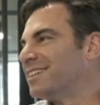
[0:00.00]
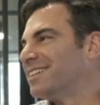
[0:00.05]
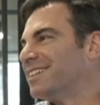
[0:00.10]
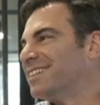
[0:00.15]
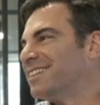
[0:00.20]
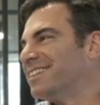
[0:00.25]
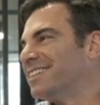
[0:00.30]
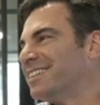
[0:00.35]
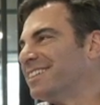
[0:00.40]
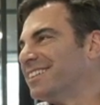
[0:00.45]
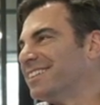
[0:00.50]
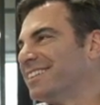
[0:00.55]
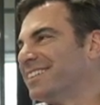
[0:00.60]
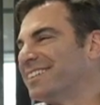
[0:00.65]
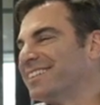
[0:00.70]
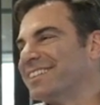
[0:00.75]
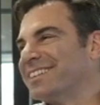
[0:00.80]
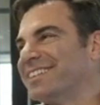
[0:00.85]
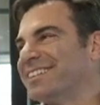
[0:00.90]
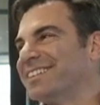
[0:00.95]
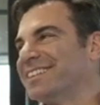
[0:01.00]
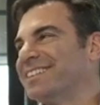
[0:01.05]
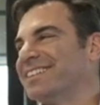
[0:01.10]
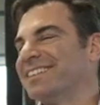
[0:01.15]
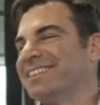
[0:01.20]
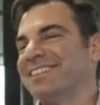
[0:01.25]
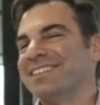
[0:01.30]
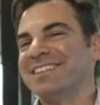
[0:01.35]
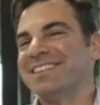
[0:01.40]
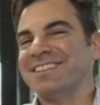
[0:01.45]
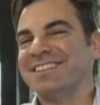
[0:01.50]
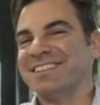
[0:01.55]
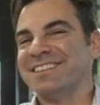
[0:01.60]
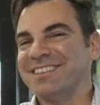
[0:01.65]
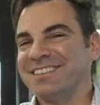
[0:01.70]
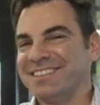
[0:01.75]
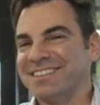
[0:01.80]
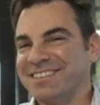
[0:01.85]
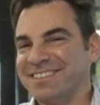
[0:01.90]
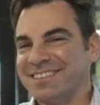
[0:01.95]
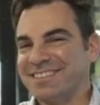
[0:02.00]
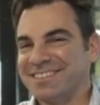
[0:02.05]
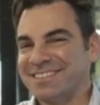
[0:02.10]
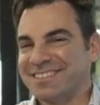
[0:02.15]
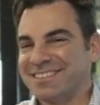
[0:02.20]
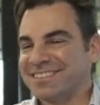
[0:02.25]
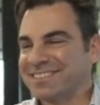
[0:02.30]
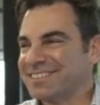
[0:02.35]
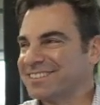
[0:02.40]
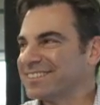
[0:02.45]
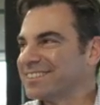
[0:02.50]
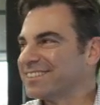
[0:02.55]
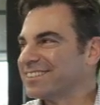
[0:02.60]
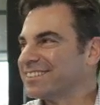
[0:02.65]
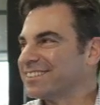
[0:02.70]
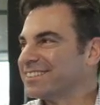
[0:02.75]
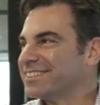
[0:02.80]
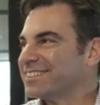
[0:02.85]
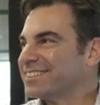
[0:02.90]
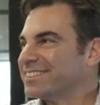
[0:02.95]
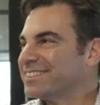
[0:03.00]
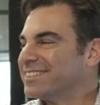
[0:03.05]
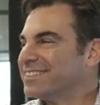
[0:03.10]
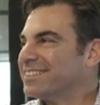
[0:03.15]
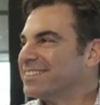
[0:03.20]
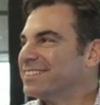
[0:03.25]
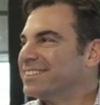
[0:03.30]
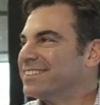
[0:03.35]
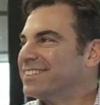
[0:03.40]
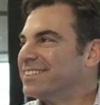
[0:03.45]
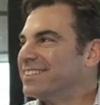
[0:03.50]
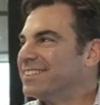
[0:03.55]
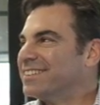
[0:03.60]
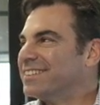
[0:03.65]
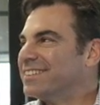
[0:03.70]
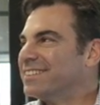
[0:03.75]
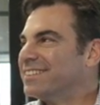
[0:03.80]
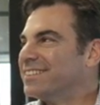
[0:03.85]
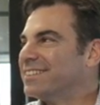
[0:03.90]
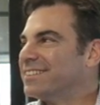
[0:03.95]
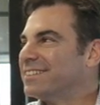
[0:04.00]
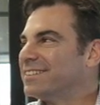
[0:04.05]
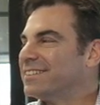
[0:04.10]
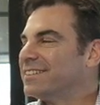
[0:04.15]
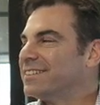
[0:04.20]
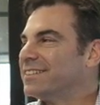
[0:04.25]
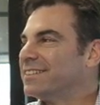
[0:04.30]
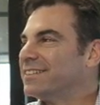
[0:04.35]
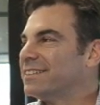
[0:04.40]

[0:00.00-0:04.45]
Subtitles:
No words are spoken by the person on screen.